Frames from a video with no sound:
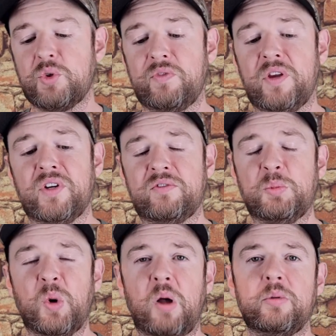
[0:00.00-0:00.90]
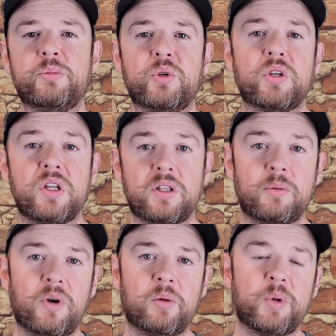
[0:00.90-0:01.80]
So if you ever have a problem, you can hit
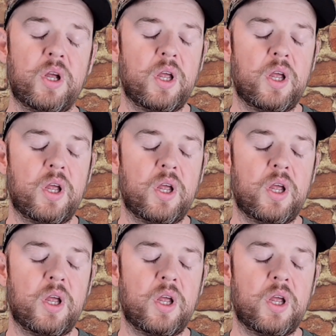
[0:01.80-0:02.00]
them up